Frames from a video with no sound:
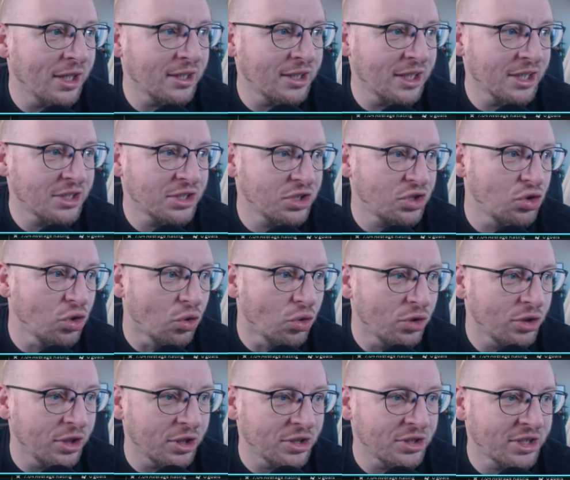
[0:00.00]
The
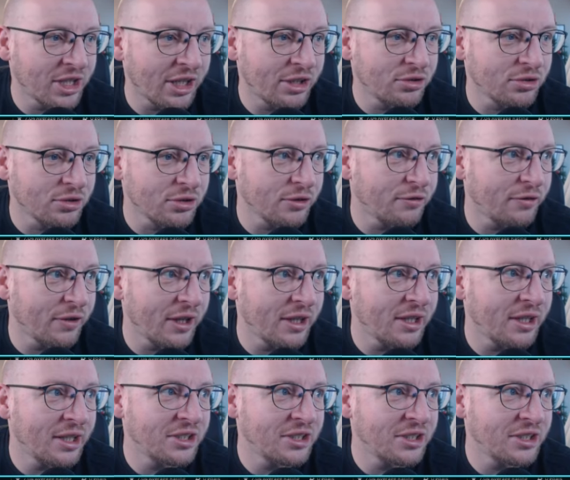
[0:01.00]
Estonian central defender,